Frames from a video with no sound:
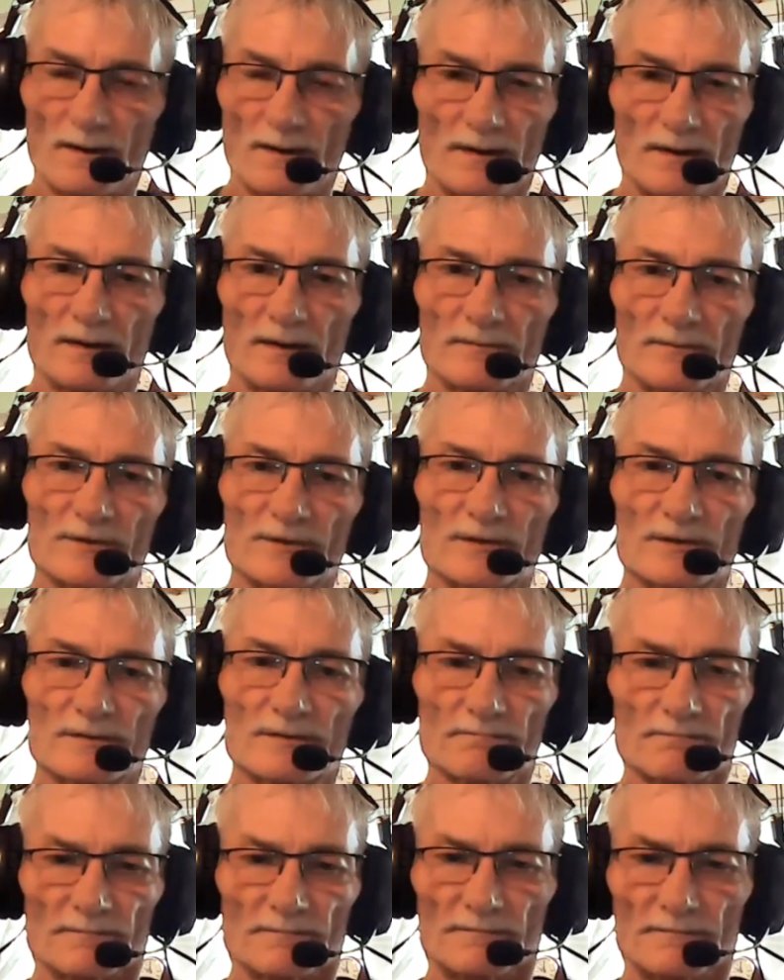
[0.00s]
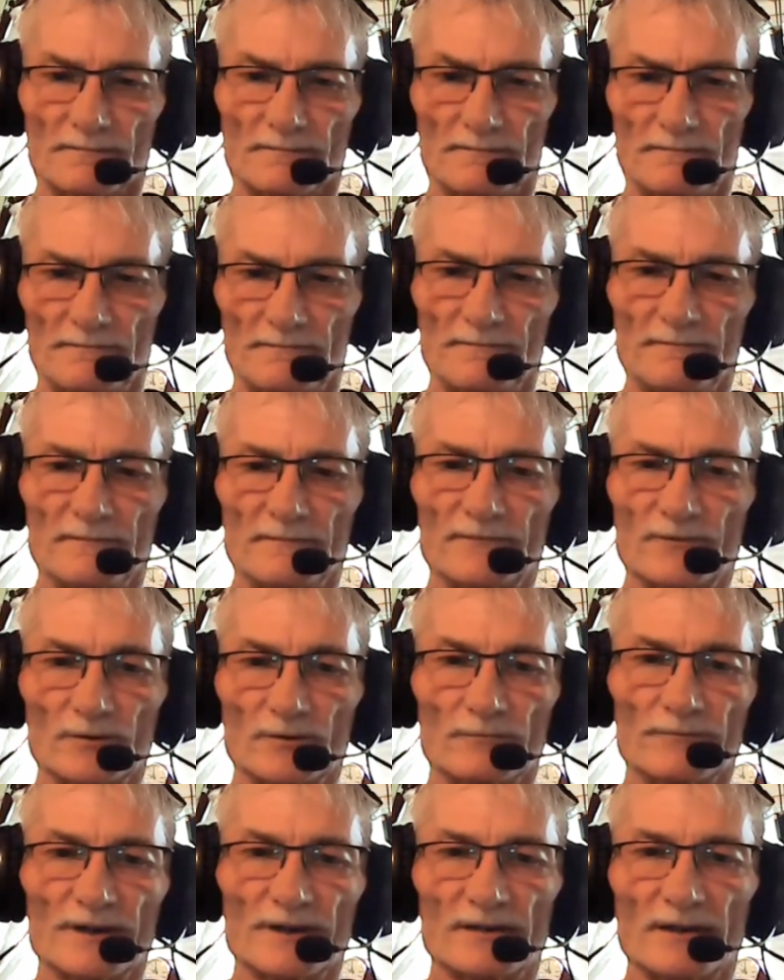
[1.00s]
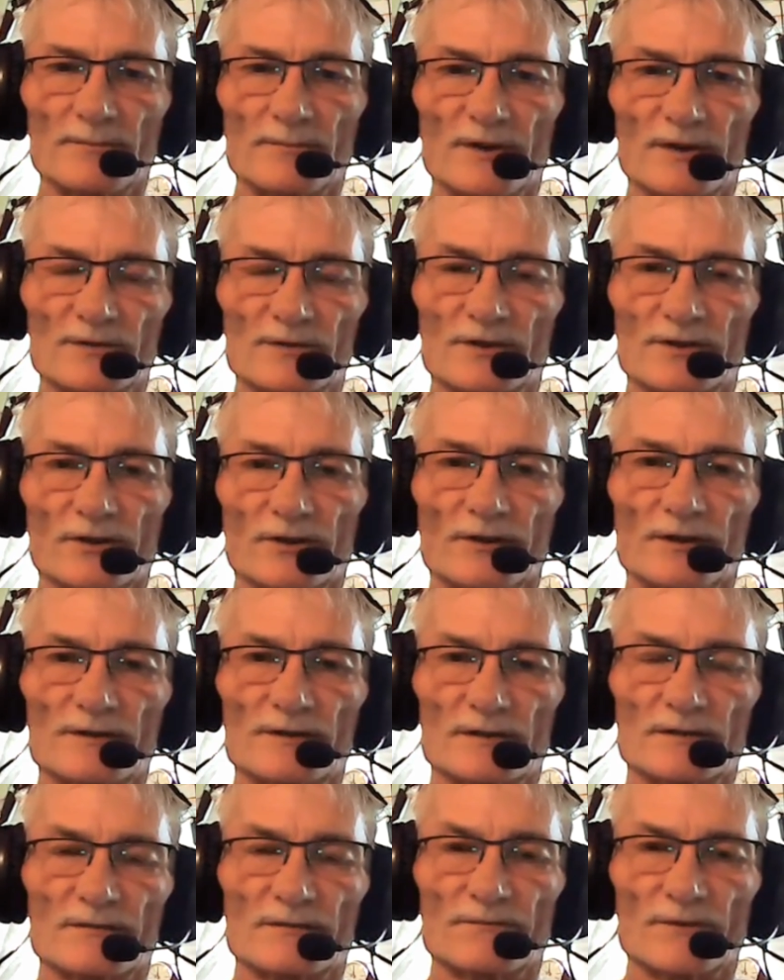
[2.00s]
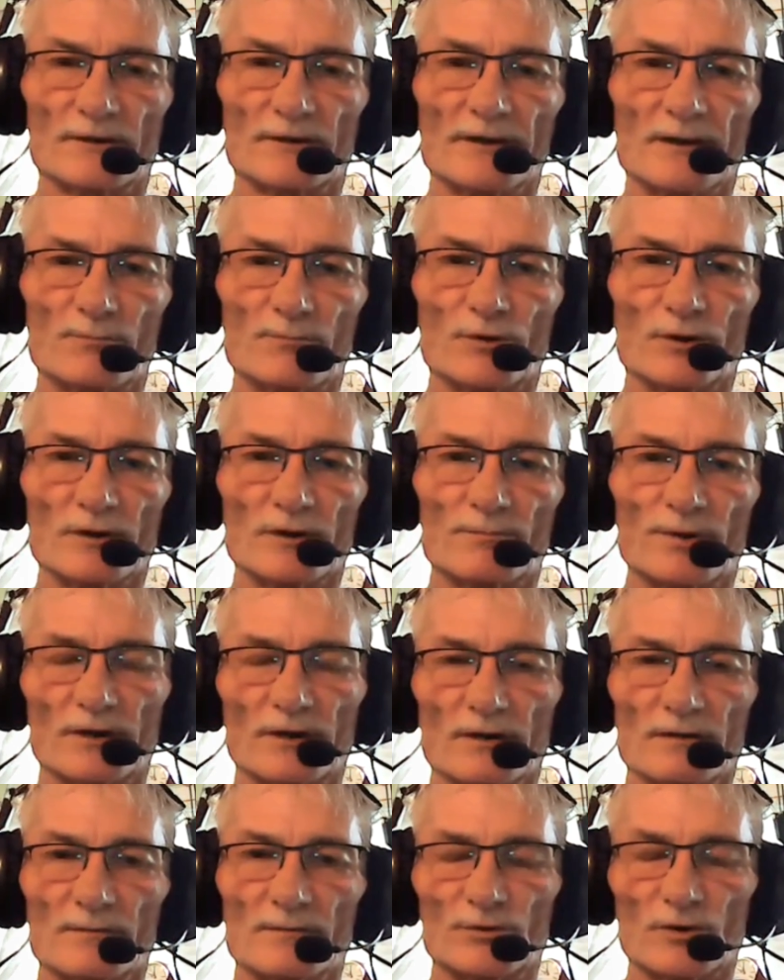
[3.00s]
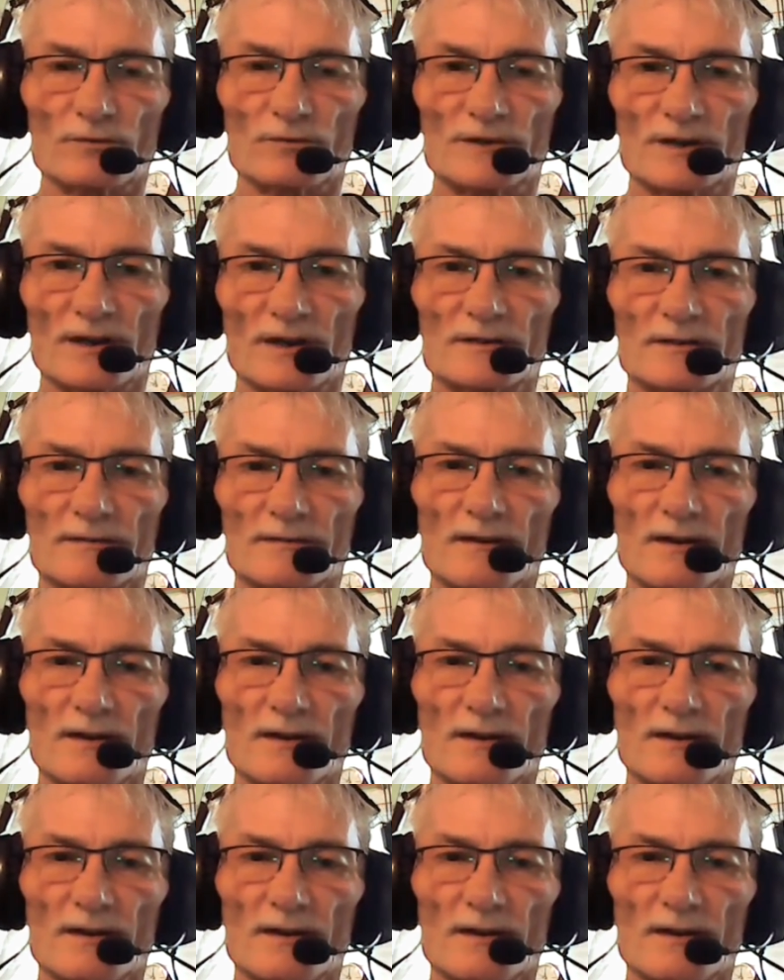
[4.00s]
And this for reclaiming your securities, it's a very important part of the process